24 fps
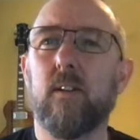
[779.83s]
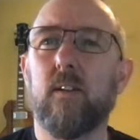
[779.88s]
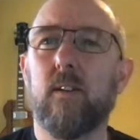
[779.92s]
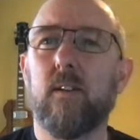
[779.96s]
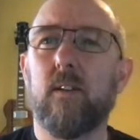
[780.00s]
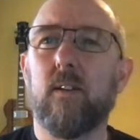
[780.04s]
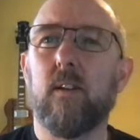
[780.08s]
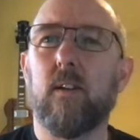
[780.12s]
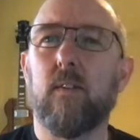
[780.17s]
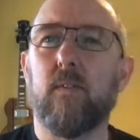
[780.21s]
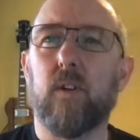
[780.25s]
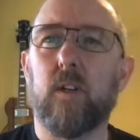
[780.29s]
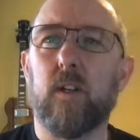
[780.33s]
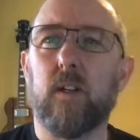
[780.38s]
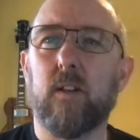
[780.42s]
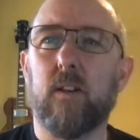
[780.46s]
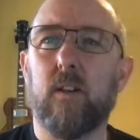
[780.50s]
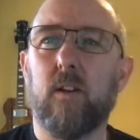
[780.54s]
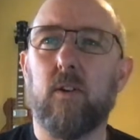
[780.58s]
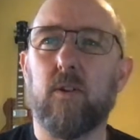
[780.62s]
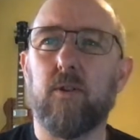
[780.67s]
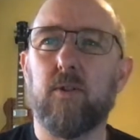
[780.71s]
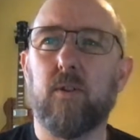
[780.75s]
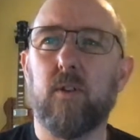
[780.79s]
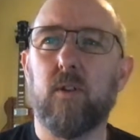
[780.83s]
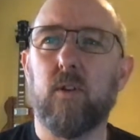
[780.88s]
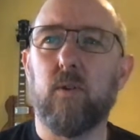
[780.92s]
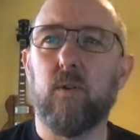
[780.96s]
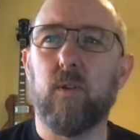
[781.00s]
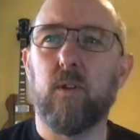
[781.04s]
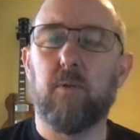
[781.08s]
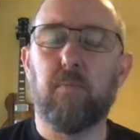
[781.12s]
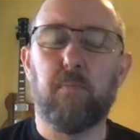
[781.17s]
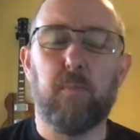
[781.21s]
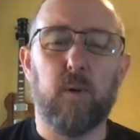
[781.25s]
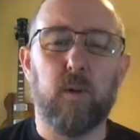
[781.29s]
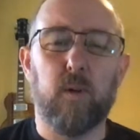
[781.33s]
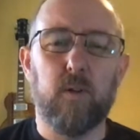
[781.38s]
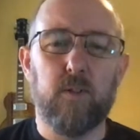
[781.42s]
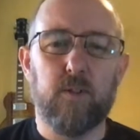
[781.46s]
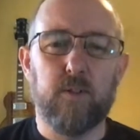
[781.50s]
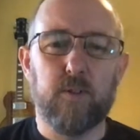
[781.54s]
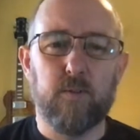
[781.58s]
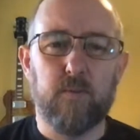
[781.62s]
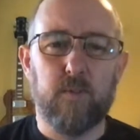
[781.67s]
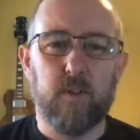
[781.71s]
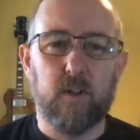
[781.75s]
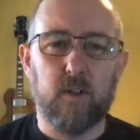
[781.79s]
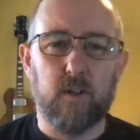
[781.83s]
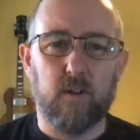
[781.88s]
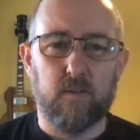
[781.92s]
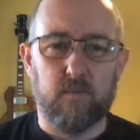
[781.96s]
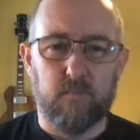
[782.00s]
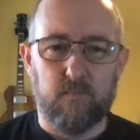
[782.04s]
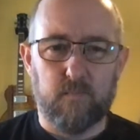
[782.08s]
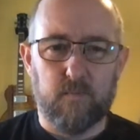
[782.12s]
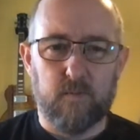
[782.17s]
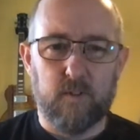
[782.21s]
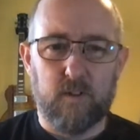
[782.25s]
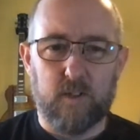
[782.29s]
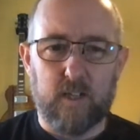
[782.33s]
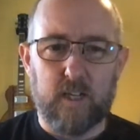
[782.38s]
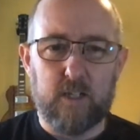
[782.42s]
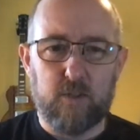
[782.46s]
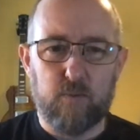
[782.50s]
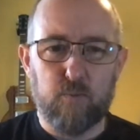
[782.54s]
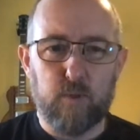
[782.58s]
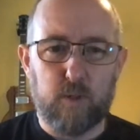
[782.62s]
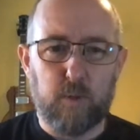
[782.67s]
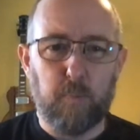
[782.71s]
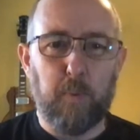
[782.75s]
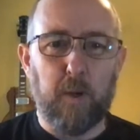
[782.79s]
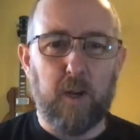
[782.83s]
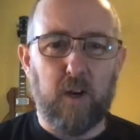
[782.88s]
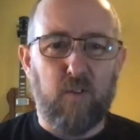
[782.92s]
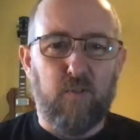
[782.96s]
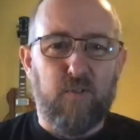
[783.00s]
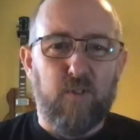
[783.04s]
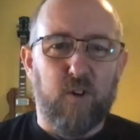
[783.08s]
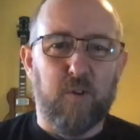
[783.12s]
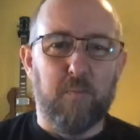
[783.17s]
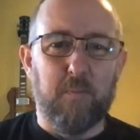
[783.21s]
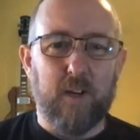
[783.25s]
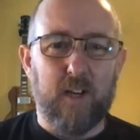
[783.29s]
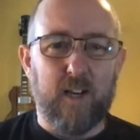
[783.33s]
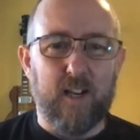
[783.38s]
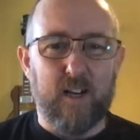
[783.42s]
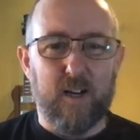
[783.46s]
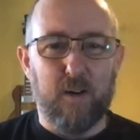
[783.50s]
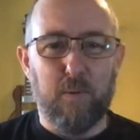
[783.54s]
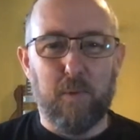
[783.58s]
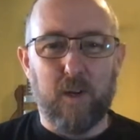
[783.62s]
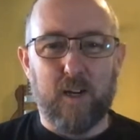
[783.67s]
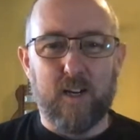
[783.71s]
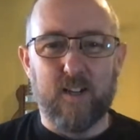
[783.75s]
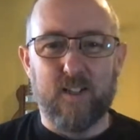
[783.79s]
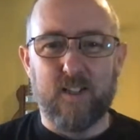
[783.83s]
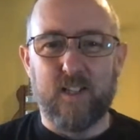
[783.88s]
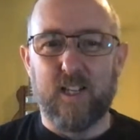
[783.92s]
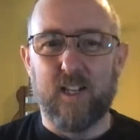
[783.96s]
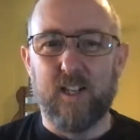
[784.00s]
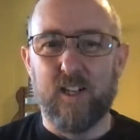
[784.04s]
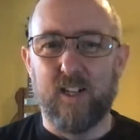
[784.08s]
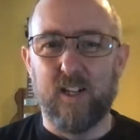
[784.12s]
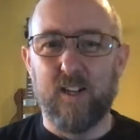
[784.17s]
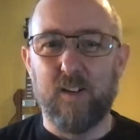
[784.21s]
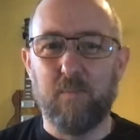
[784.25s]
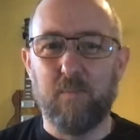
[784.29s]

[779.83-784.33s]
Have I lost kudos points? Have you got less respect for me now because I'm